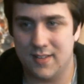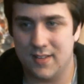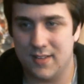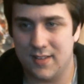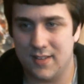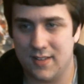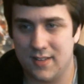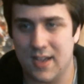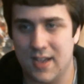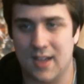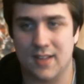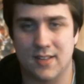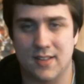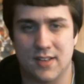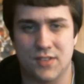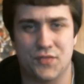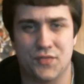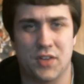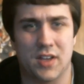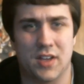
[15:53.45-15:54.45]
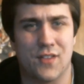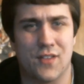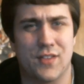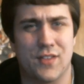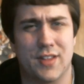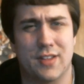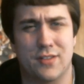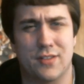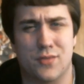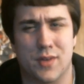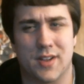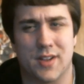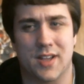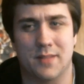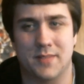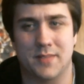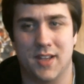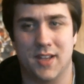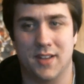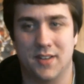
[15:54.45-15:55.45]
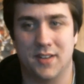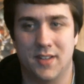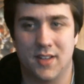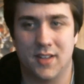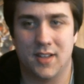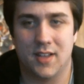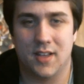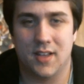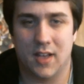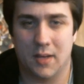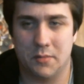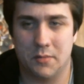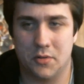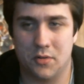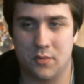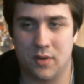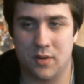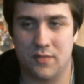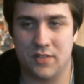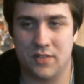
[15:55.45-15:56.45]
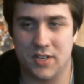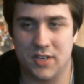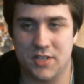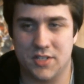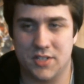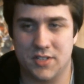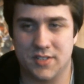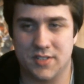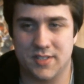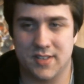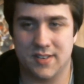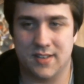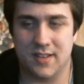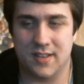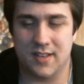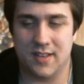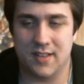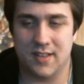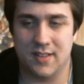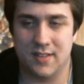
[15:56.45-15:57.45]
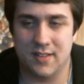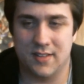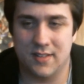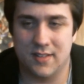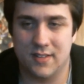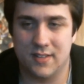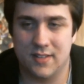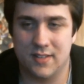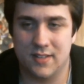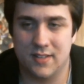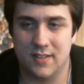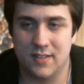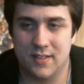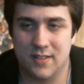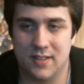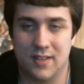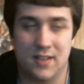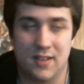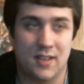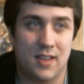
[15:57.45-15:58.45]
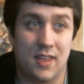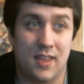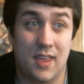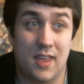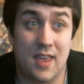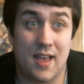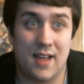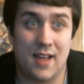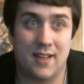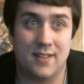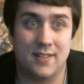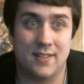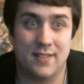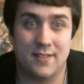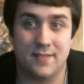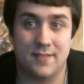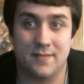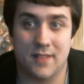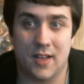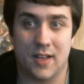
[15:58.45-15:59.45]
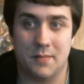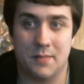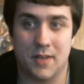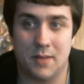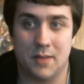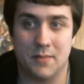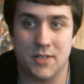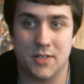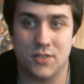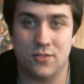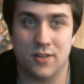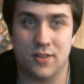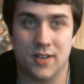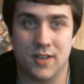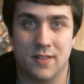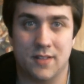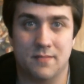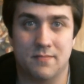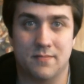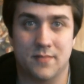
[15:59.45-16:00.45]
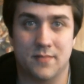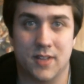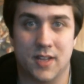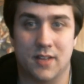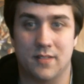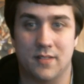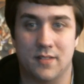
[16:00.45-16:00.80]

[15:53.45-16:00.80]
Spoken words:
yeah, I just thought I'd give it a little quick update. I'm doing Revelations, and, yeah, I'm enjoying it. And